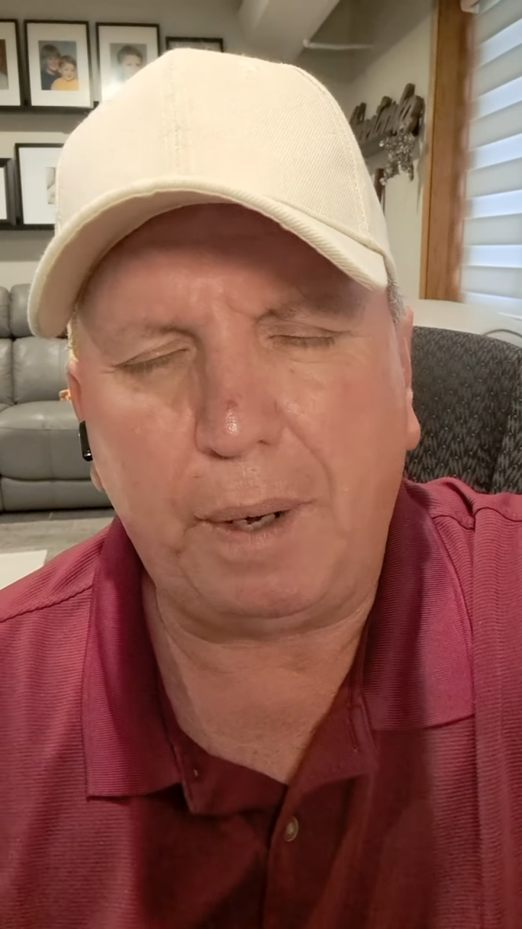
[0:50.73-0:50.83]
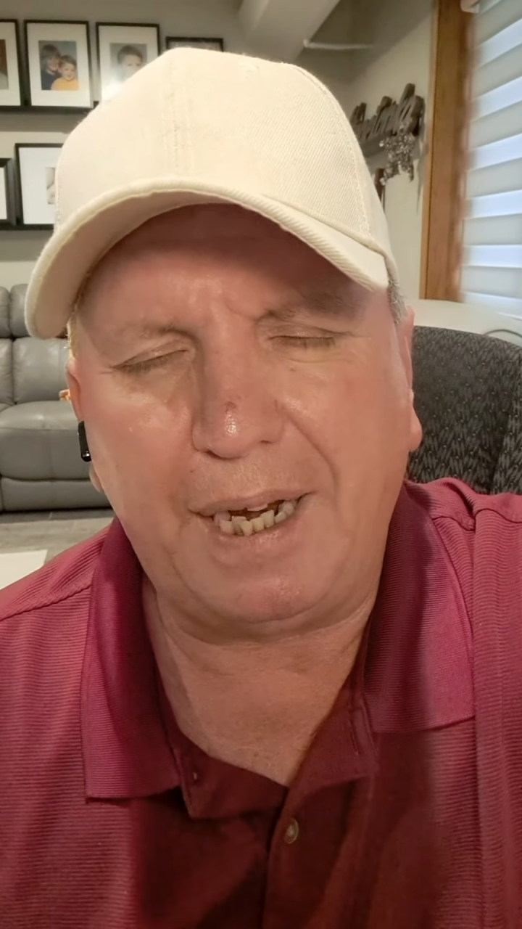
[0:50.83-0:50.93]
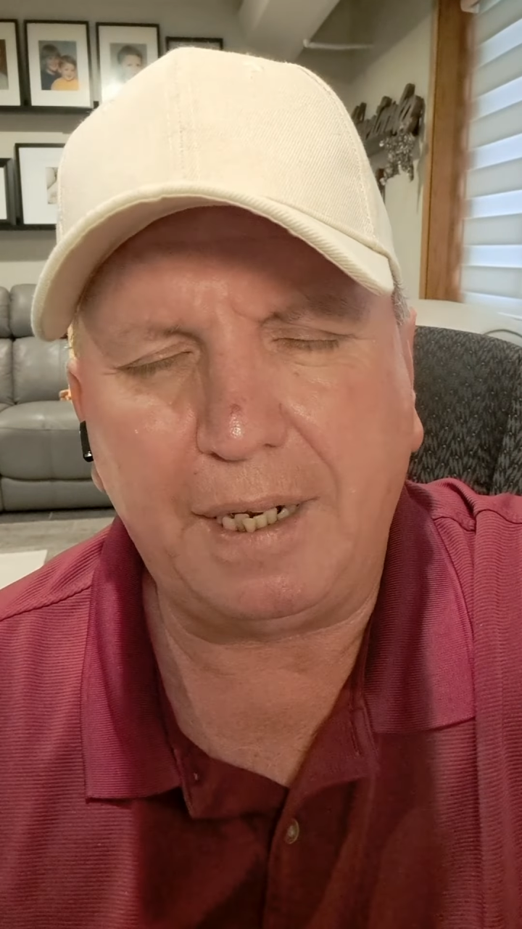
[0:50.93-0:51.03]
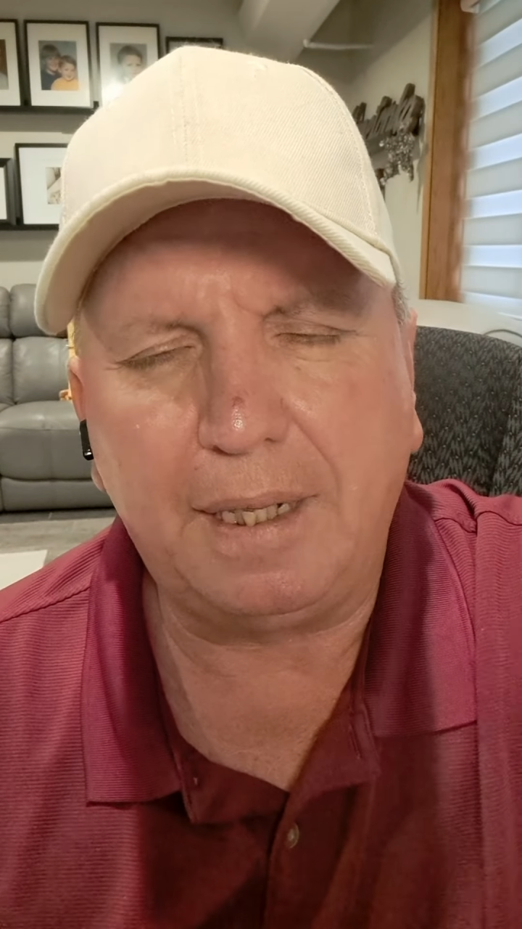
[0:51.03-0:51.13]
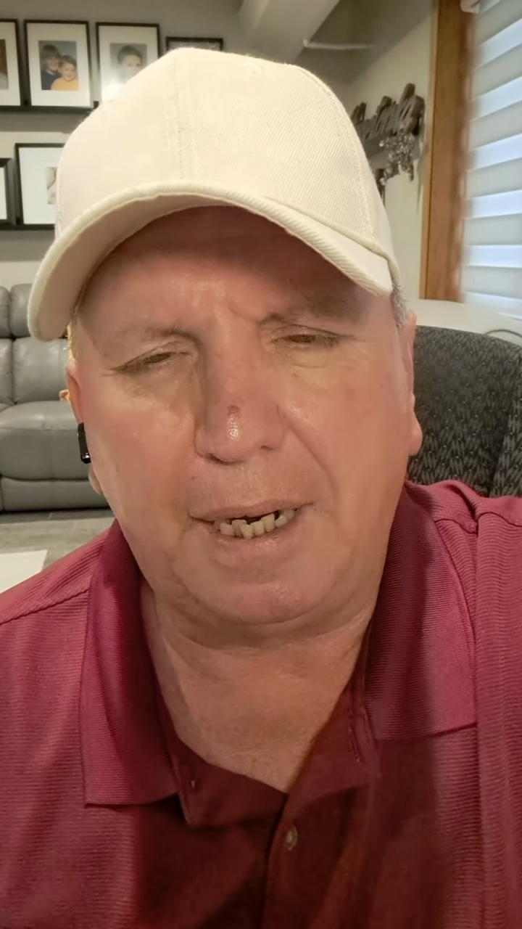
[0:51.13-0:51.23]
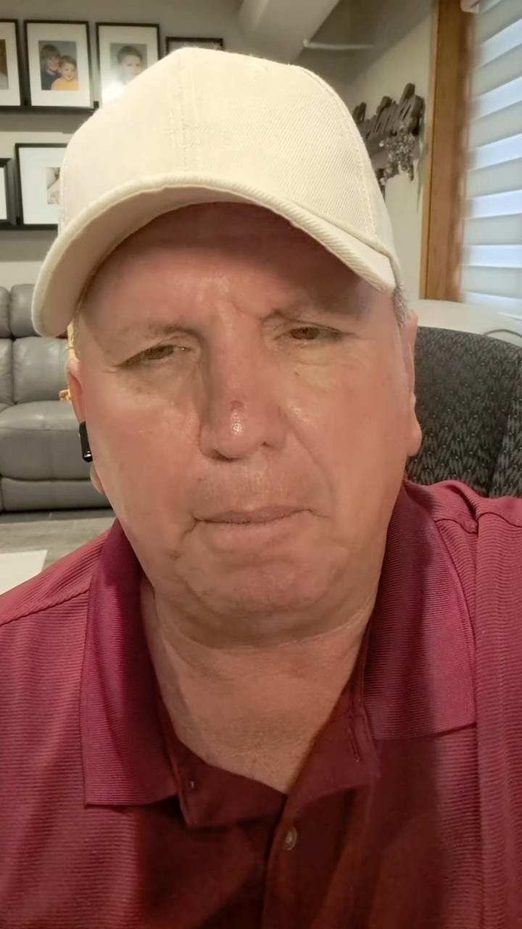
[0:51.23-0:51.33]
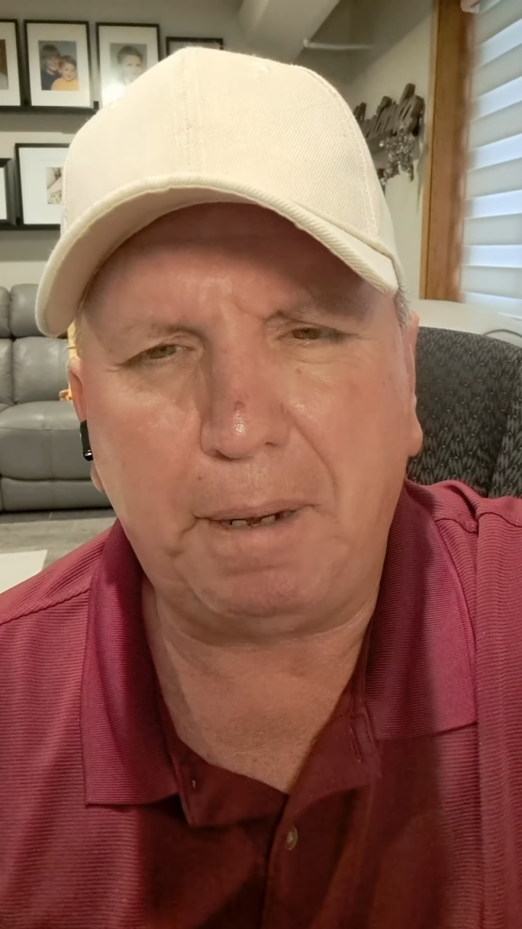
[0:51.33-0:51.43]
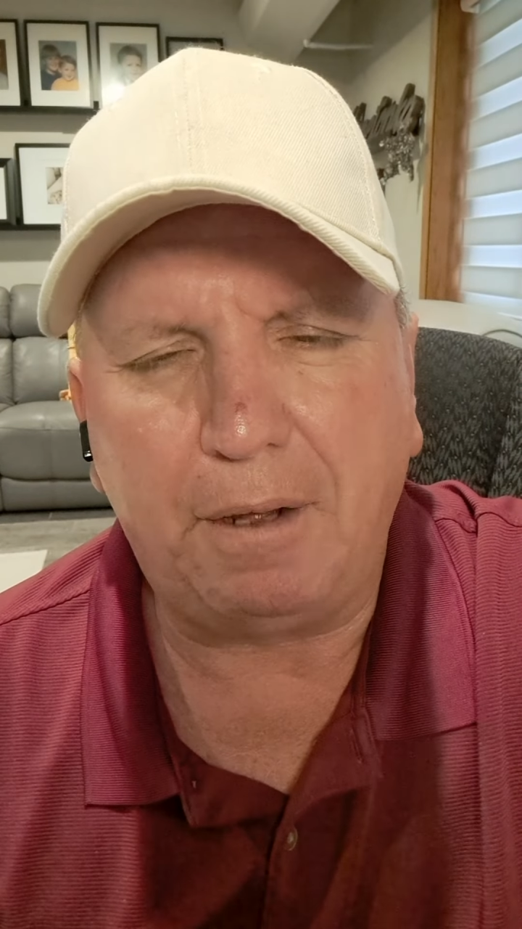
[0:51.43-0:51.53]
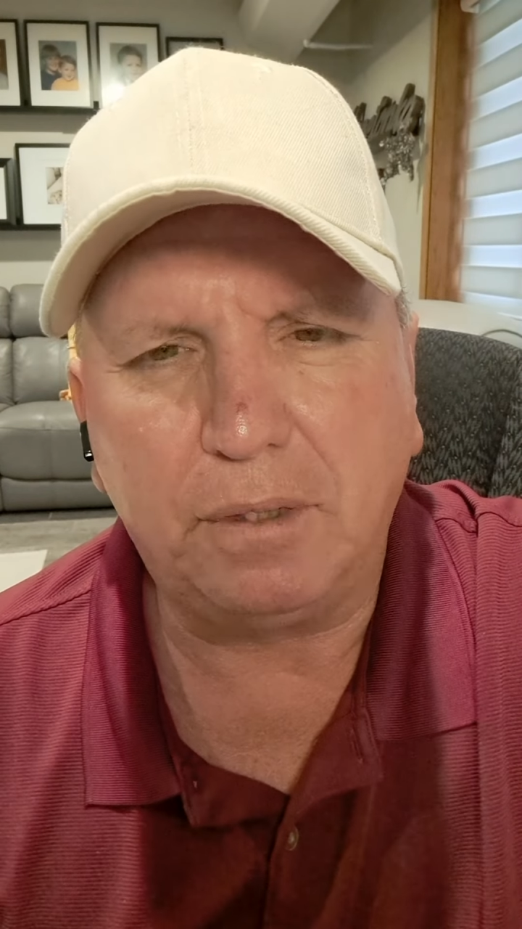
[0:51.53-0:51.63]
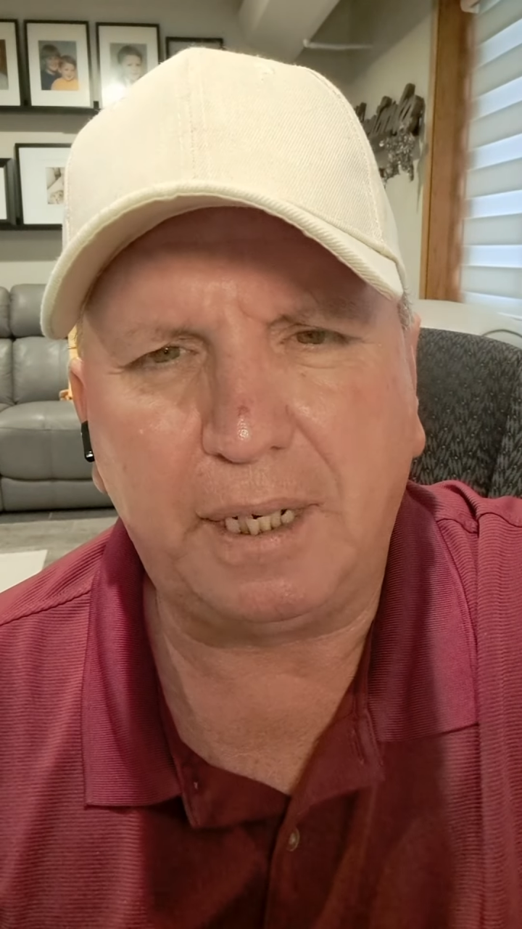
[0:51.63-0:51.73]
anything
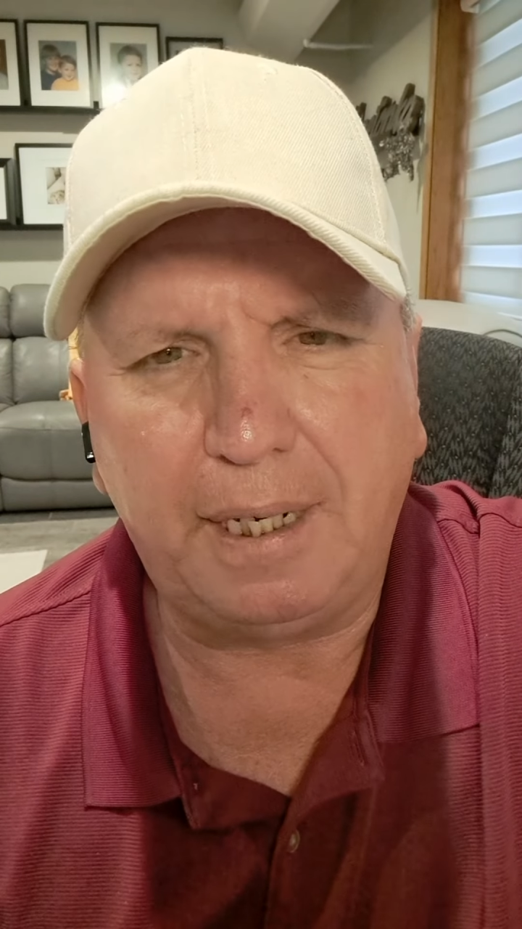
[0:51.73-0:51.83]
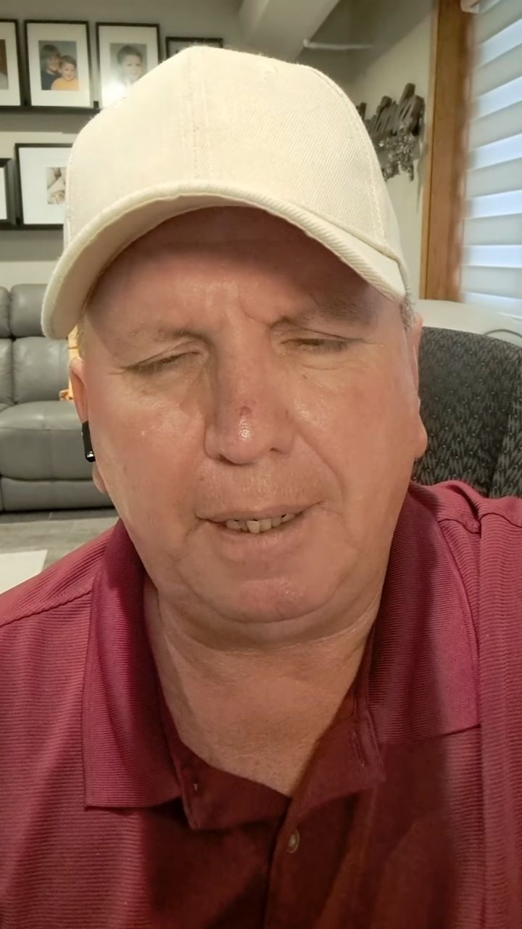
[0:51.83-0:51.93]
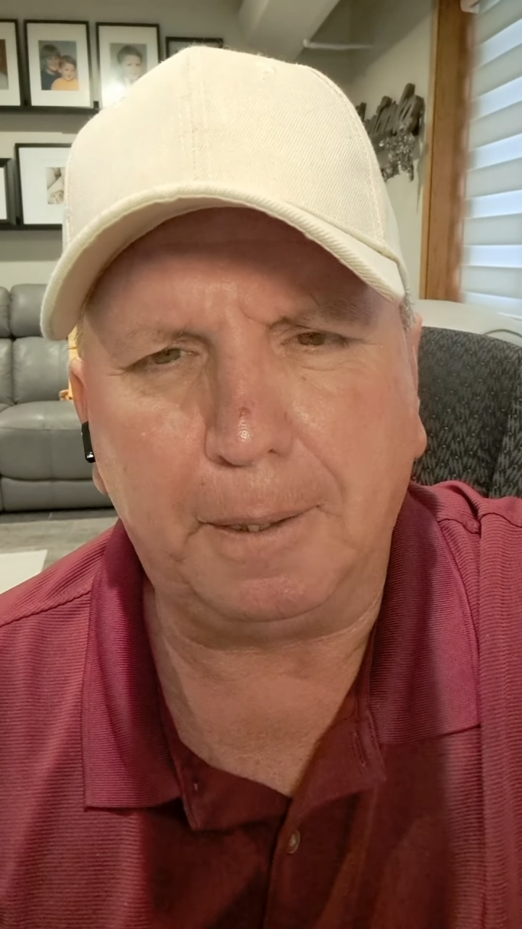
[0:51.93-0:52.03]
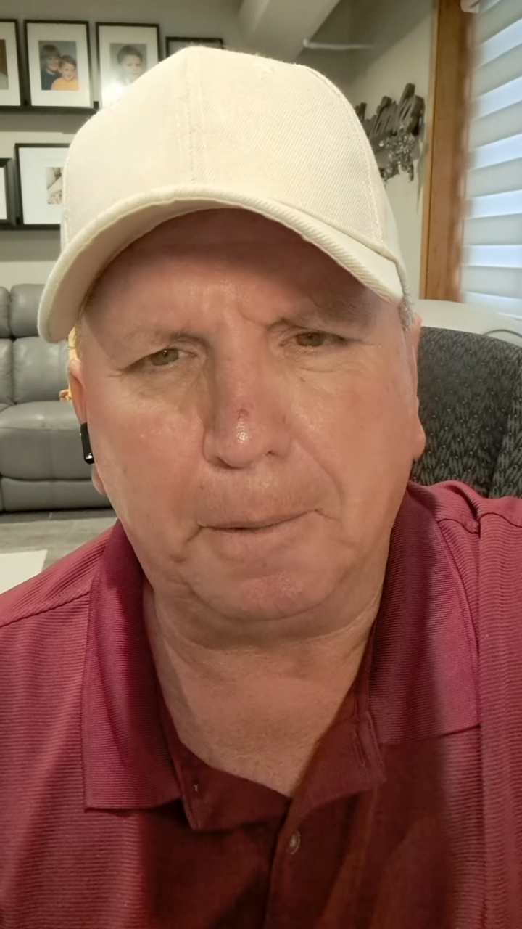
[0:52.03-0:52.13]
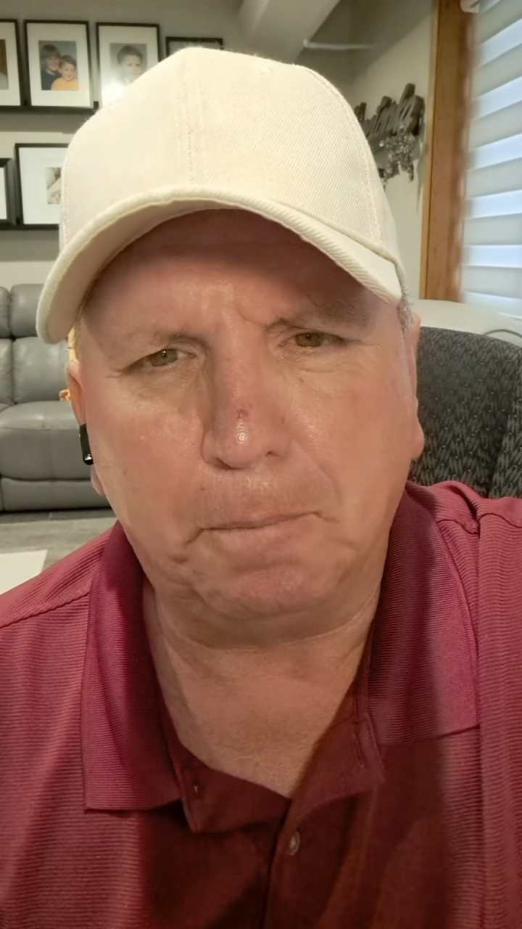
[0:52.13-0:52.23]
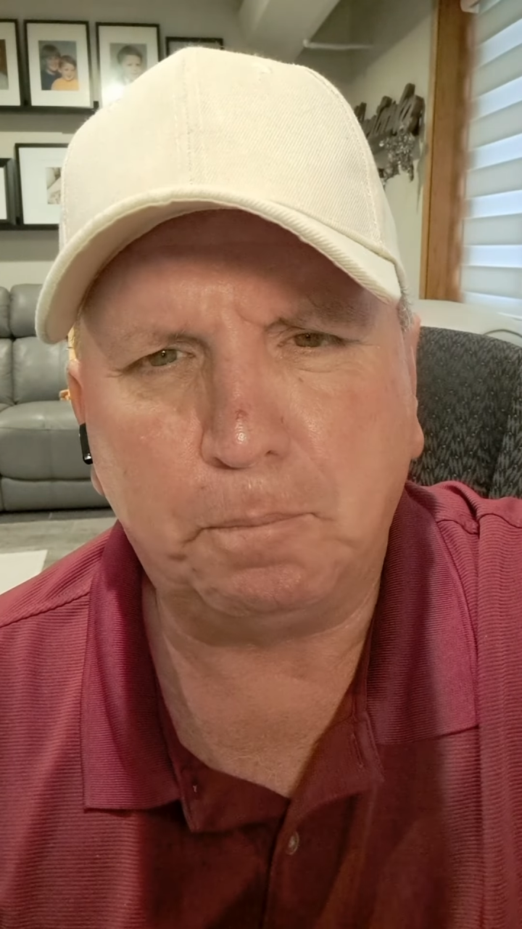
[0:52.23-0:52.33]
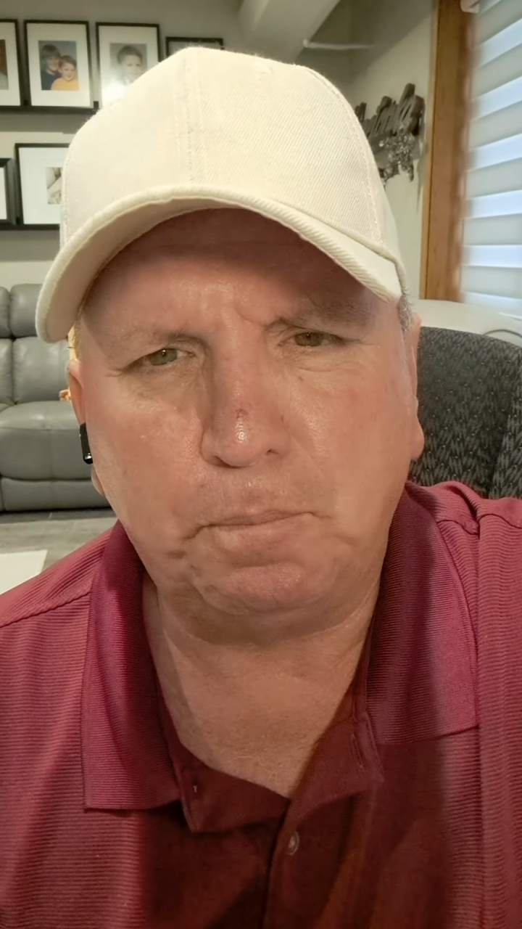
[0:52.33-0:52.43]
about the ear.